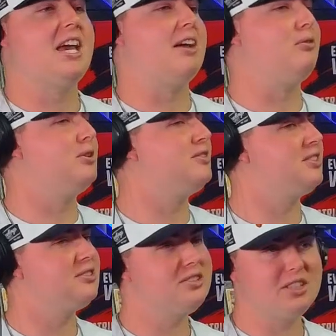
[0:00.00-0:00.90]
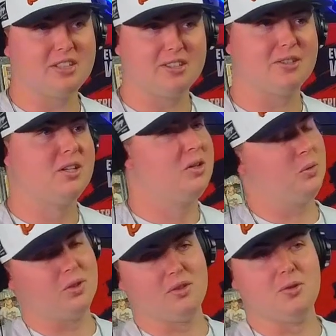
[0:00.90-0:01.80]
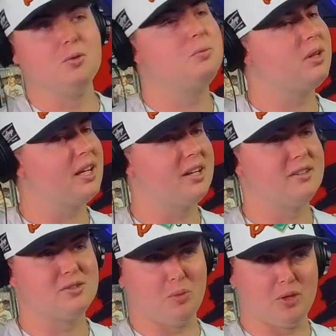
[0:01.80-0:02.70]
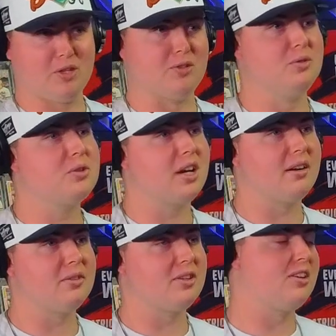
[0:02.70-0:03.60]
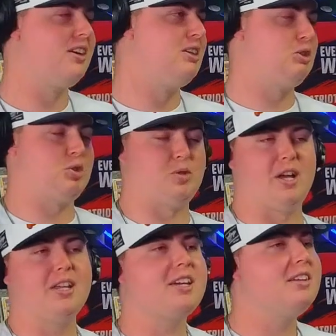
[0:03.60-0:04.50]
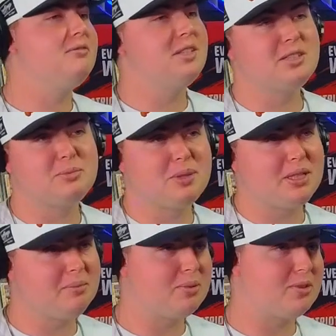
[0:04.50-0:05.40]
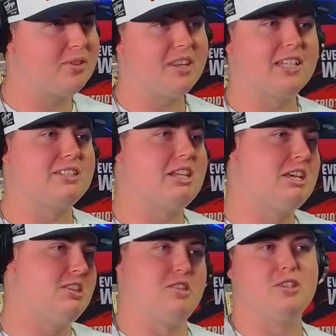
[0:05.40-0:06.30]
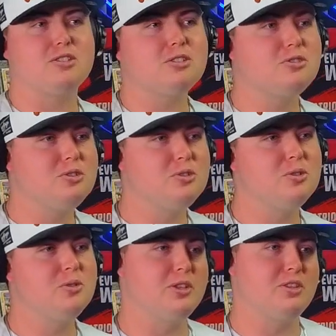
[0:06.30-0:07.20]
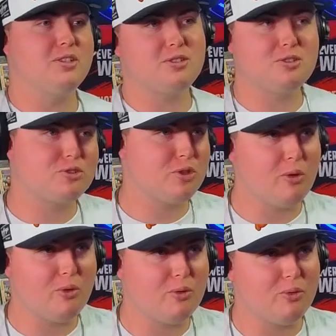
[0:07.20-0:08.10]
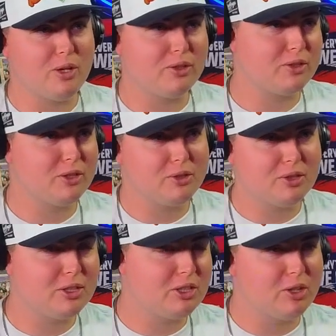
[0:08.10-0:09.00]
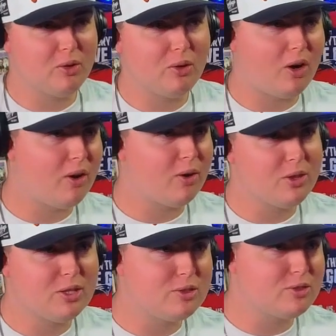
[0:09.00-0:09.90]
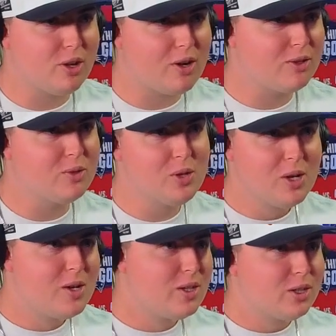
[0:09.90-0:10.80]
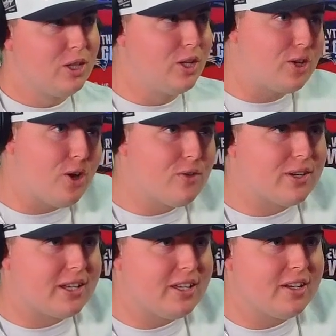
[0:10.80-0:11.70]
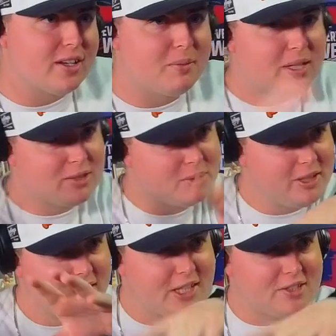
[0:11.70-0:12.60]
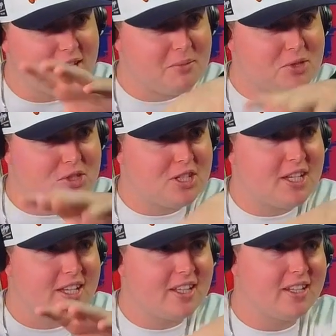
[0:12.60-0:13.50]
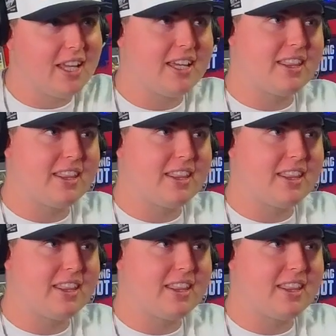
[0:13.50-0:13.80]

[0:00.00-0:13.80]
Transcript: every single year with new players, with a new cover, try to convince people that this is new and this is so, this is all, look over here, but it's really the same shit. Like,